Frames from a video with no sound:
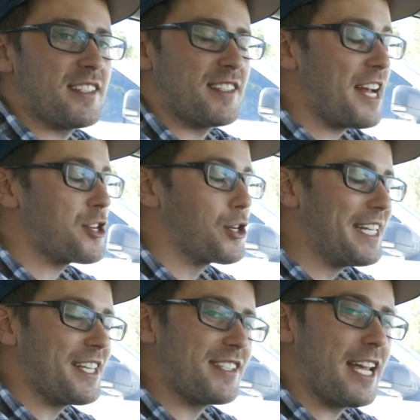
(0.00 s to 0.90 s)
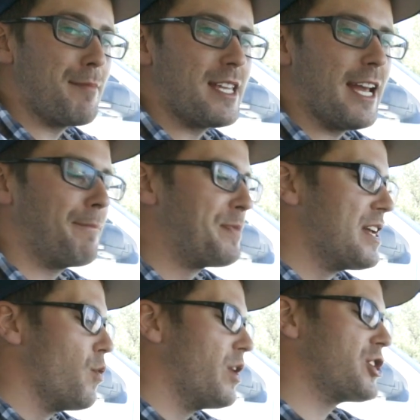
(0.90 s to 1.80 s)
essentially the same thing.
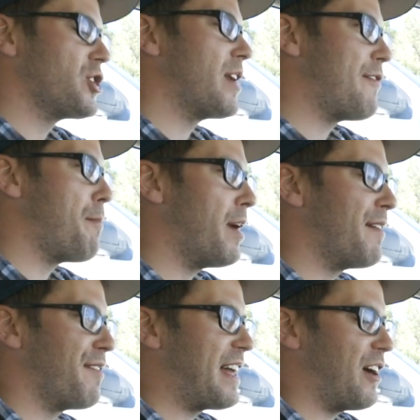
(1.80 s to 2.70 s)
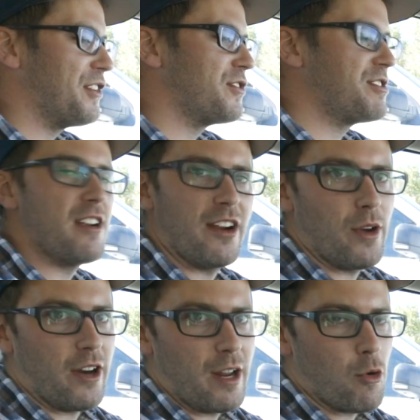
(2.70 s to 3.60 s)
We just don't have a button for that on the steering
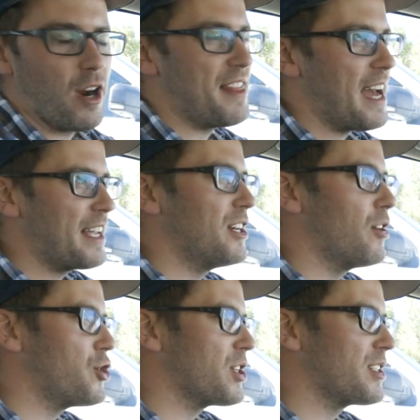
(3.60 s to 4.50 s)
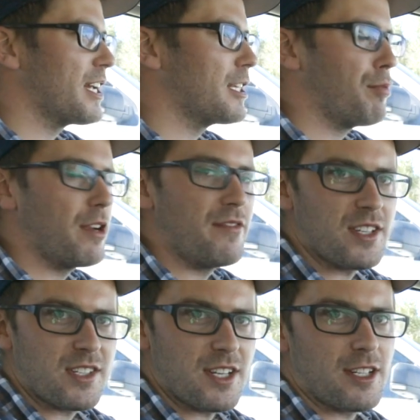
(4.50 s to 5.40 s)
wheel anymore. And that, just like the
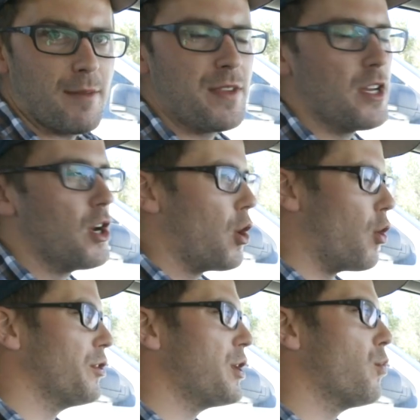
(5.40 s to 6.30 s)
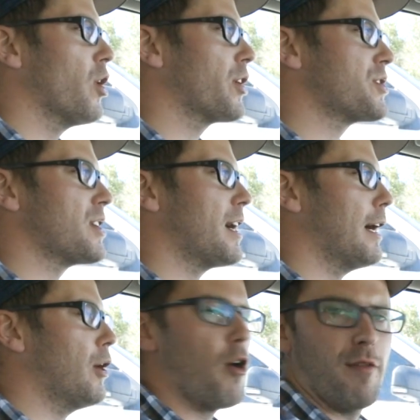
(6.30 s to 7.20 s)
previous system, only works
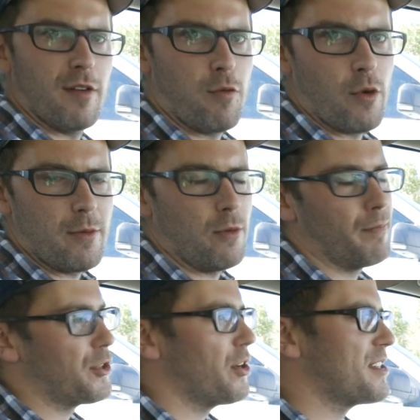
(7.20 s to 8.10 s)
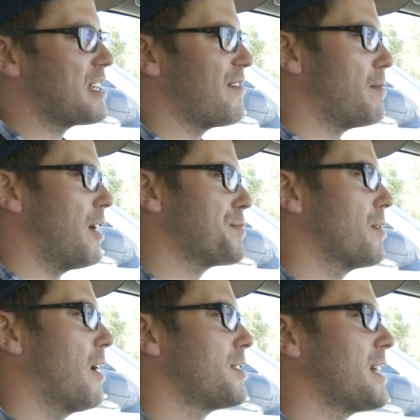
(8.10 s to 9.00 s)
over 37 miles
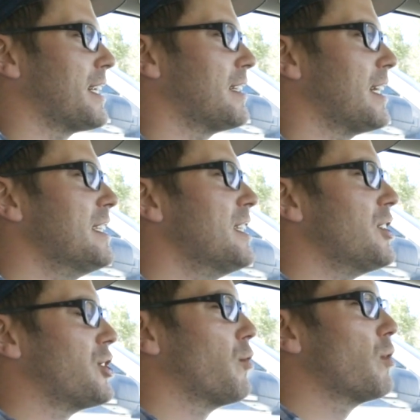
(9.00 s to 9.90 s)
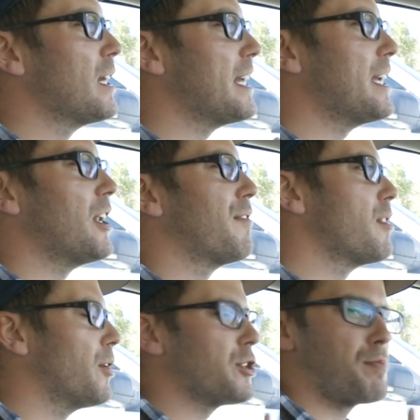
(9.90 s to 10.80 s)
per hour technically. So really, for
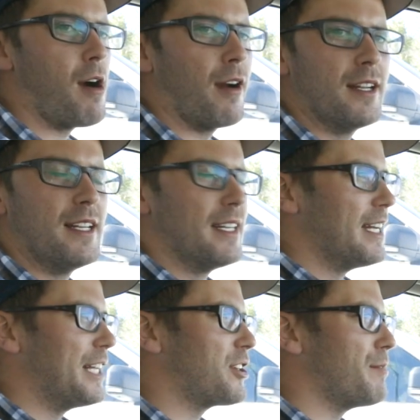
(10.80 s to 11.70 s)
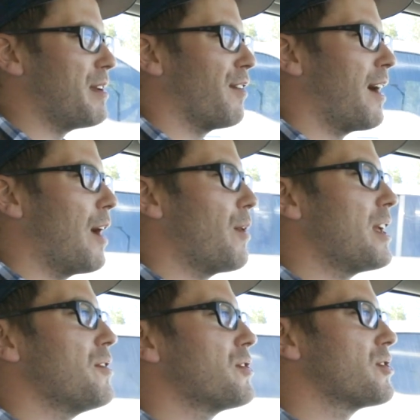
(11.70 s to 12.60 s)
the most part, it's going to be for
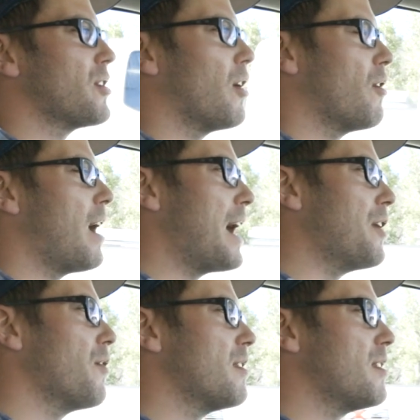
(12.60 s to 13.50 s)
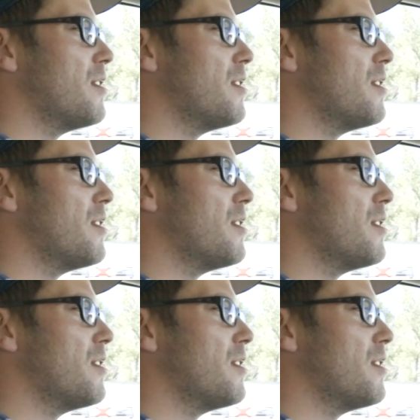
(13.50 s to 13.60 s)
highway use. So I don't